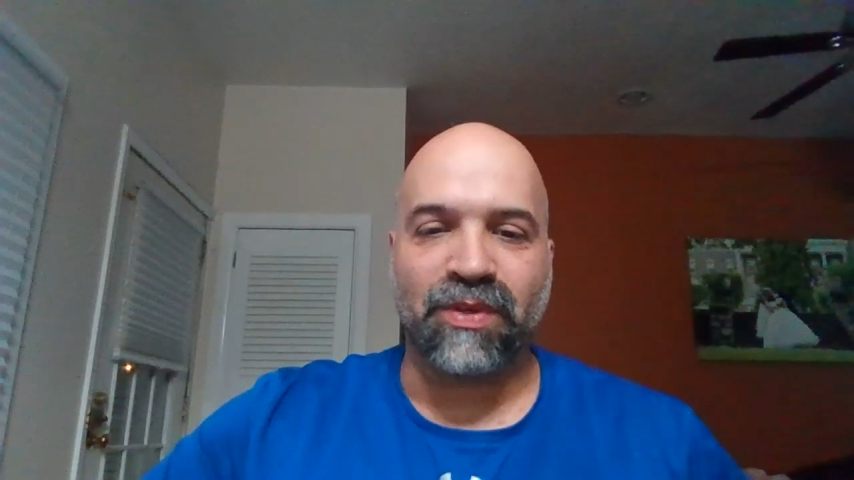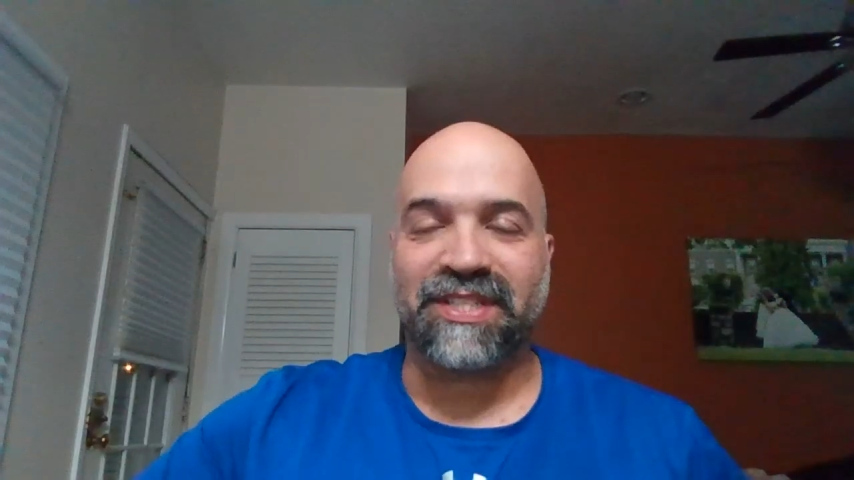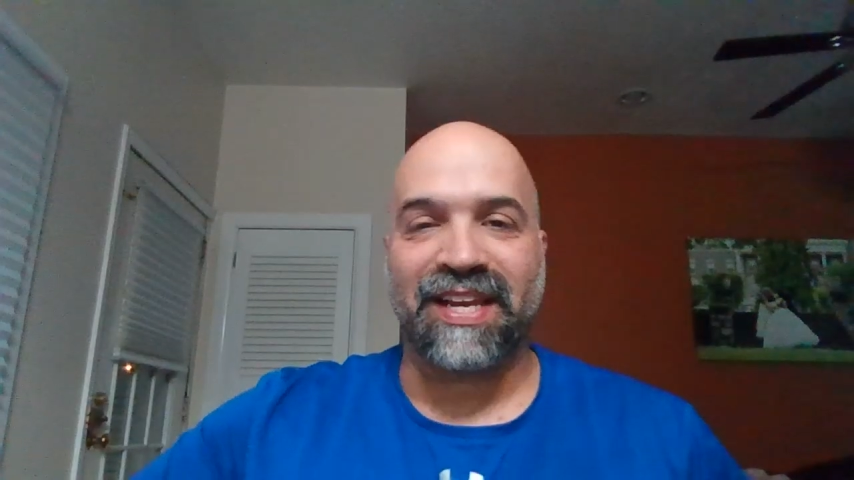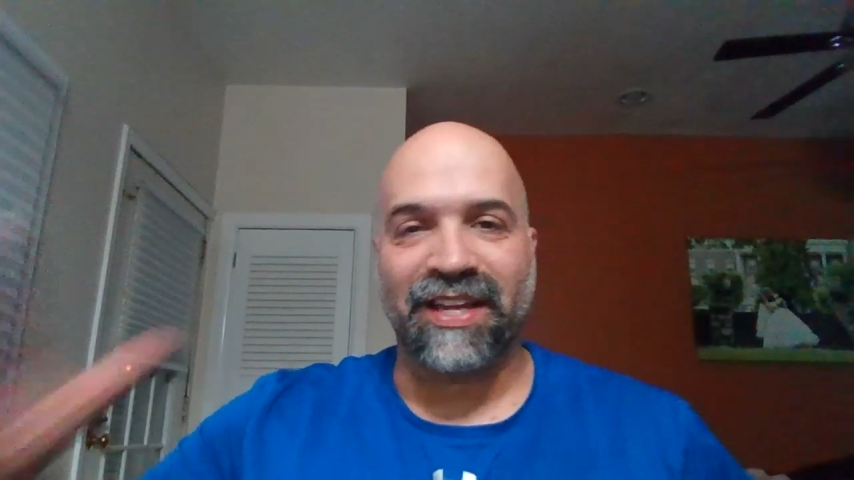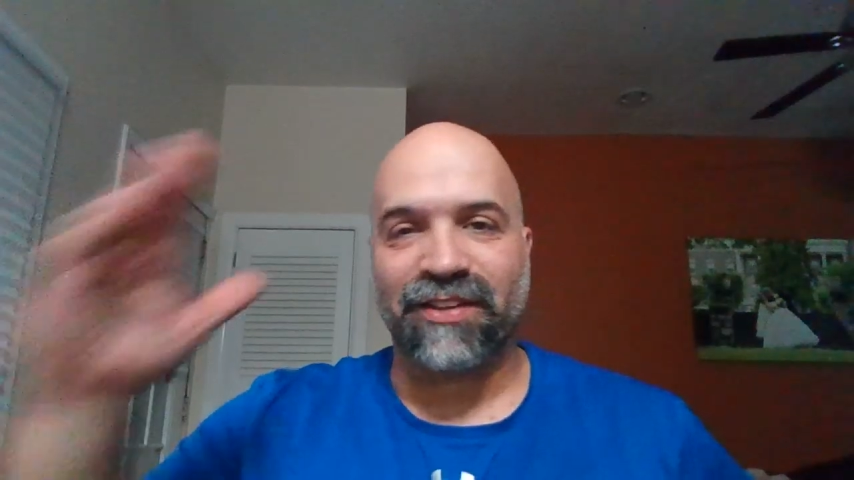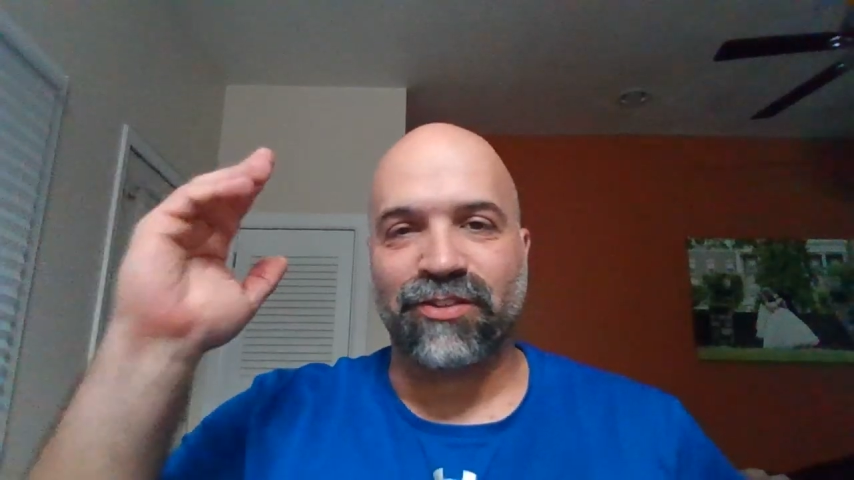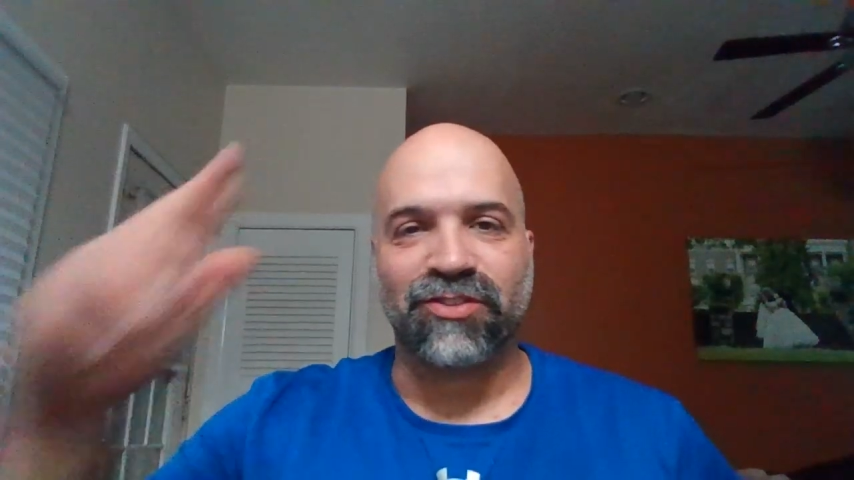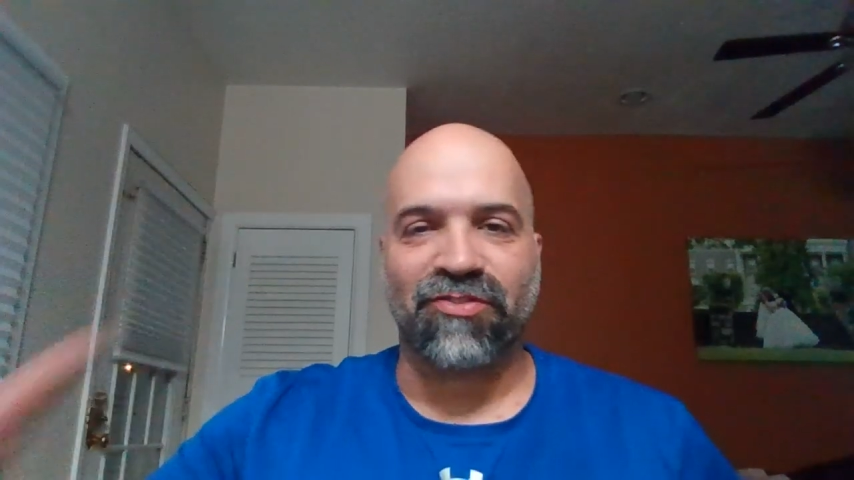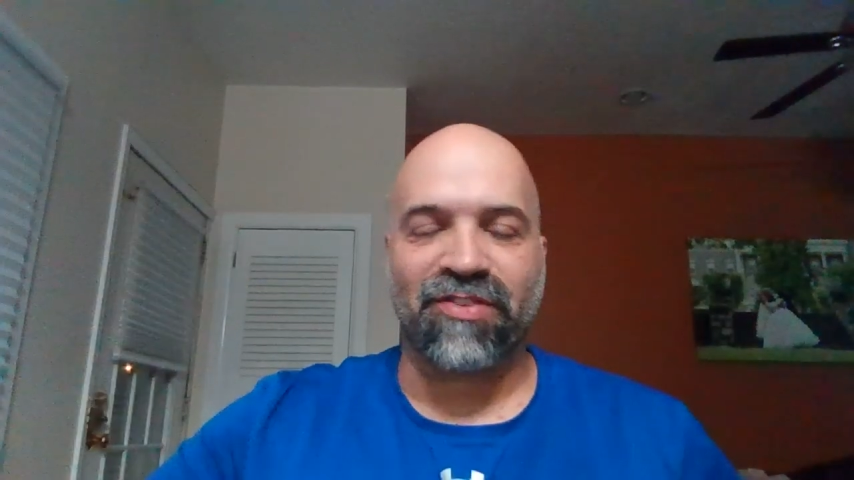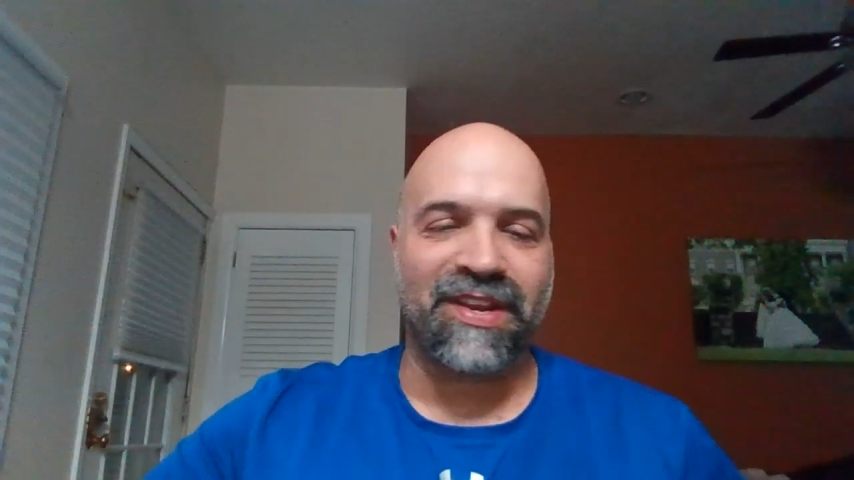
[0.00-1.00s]
once that light
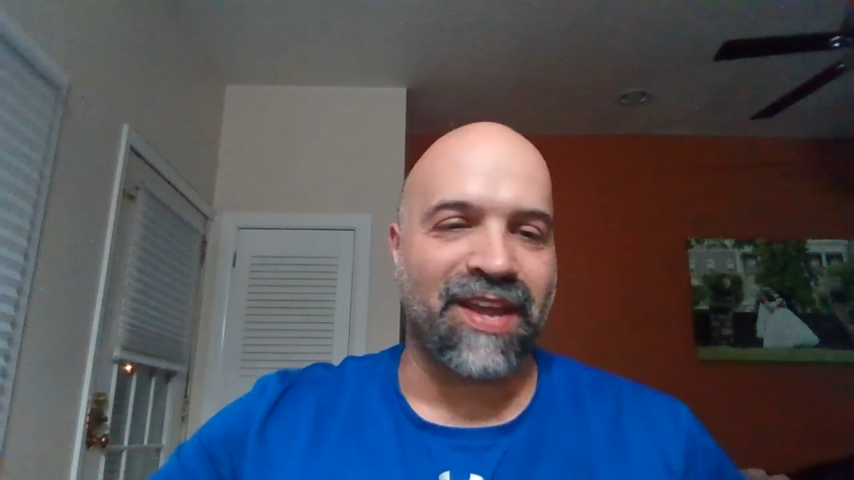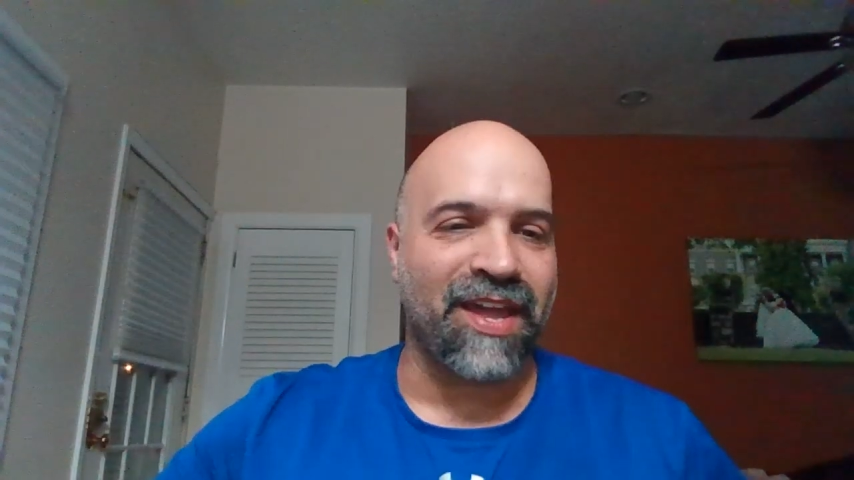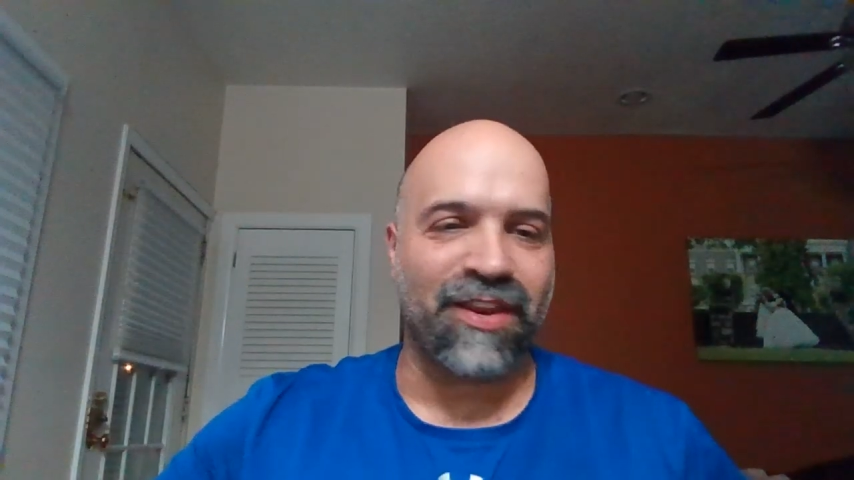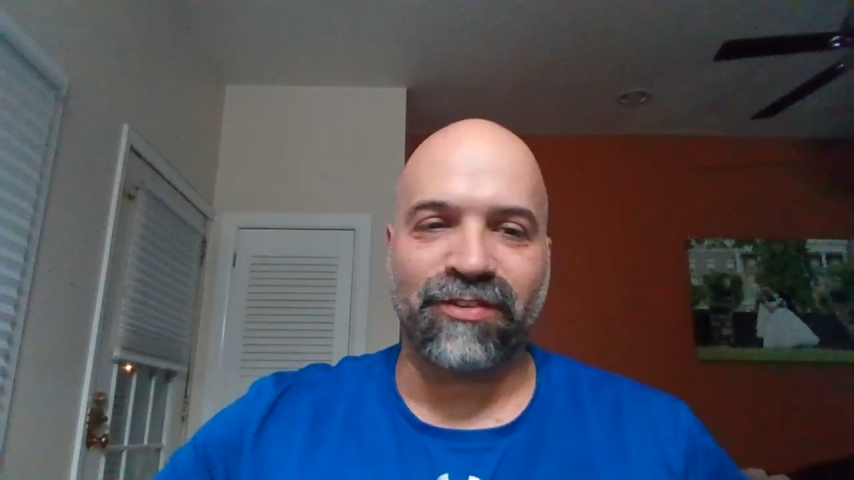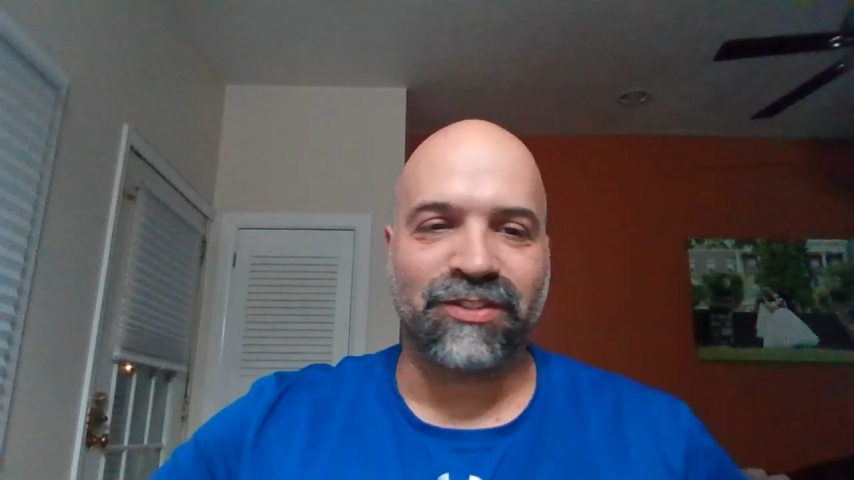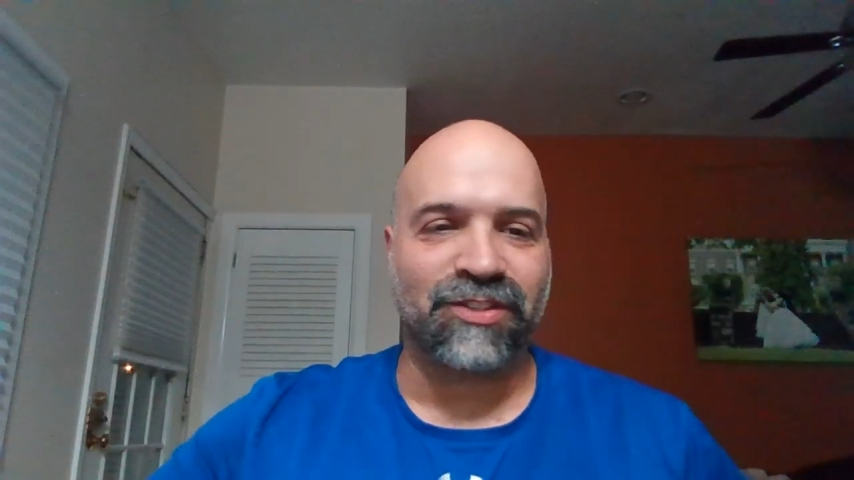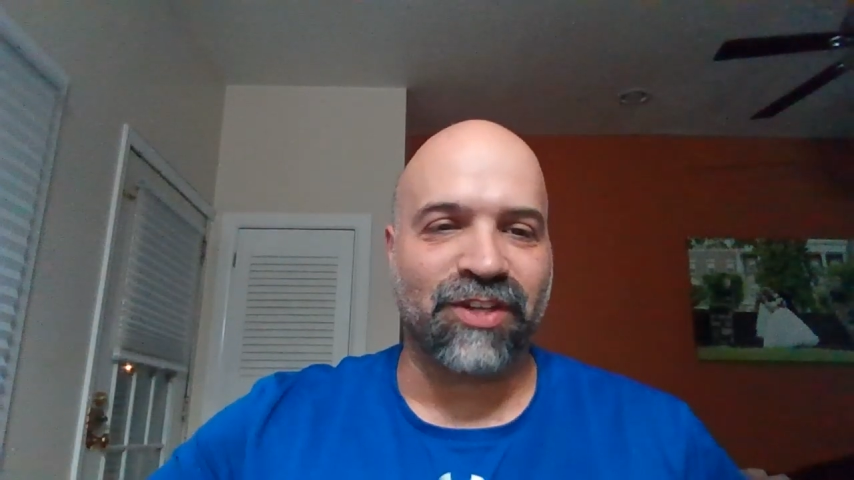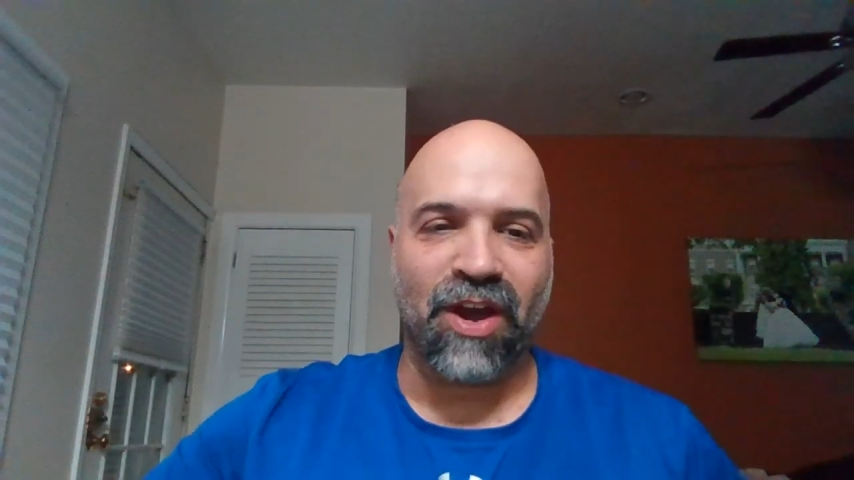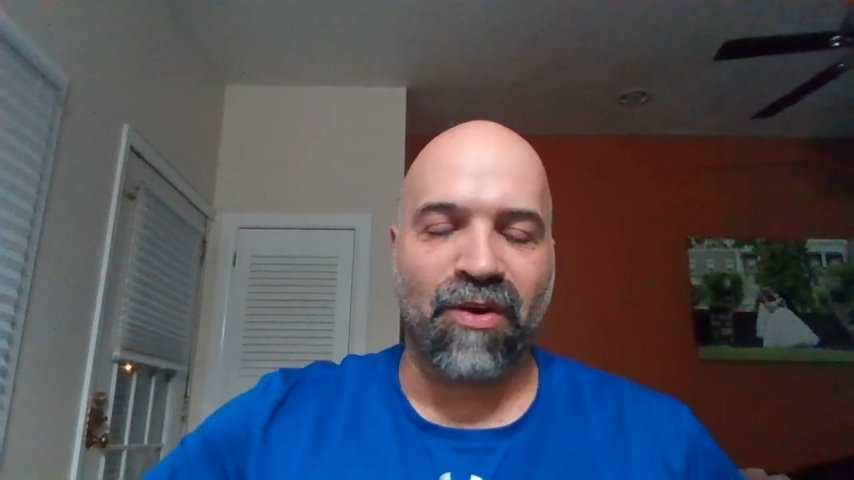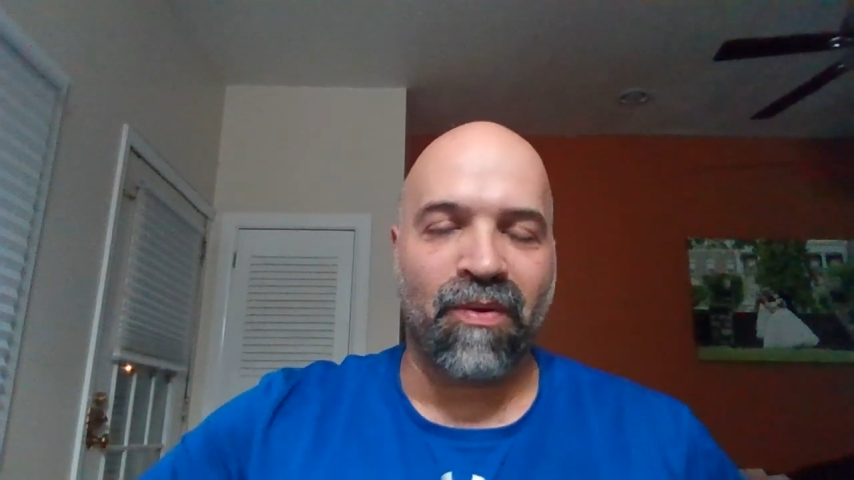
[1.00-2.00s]
turns green and you
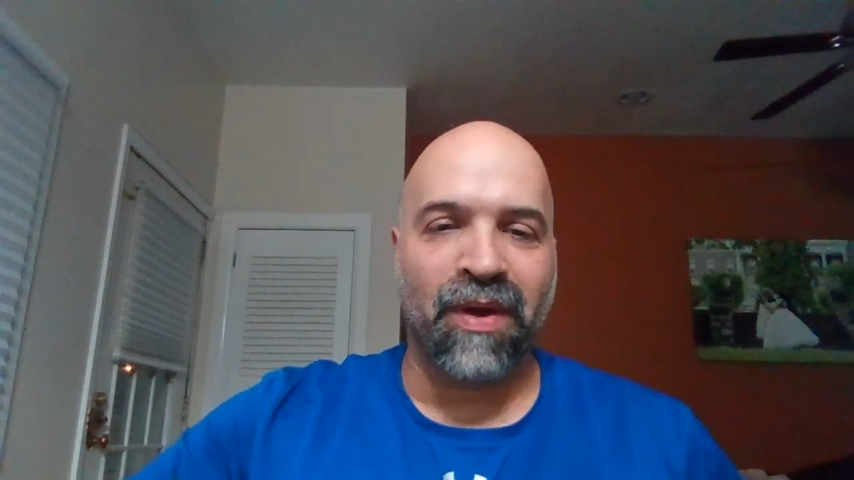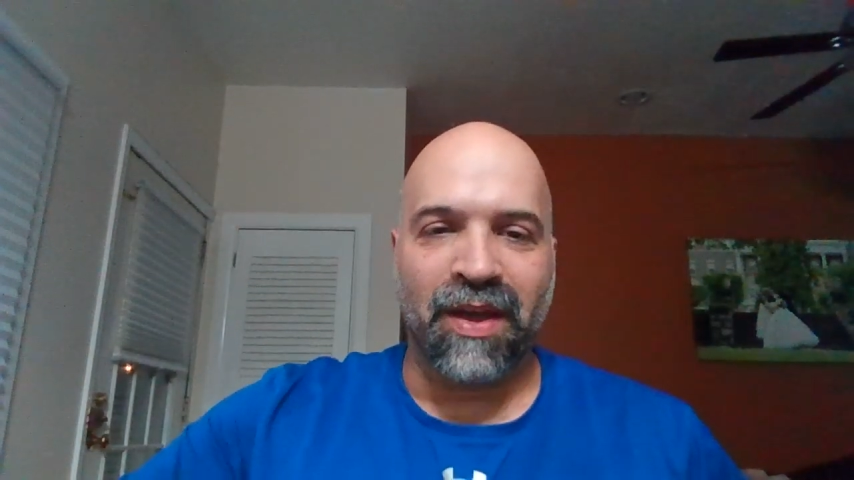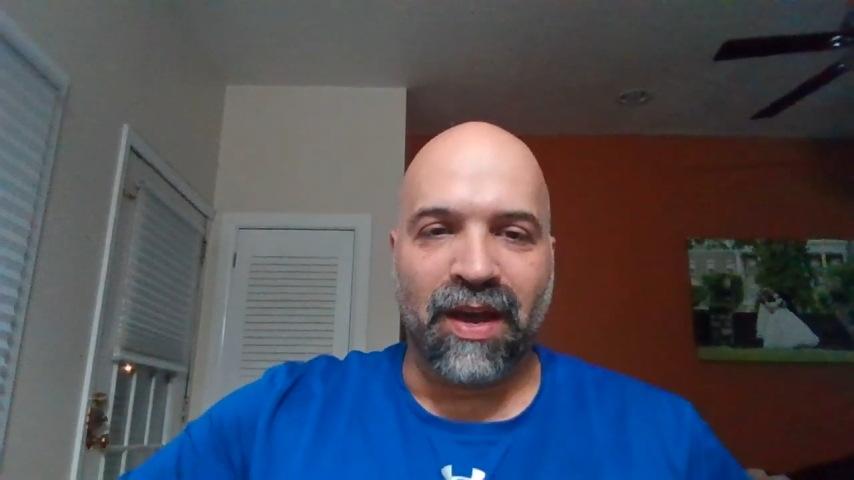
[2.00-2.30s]
just go.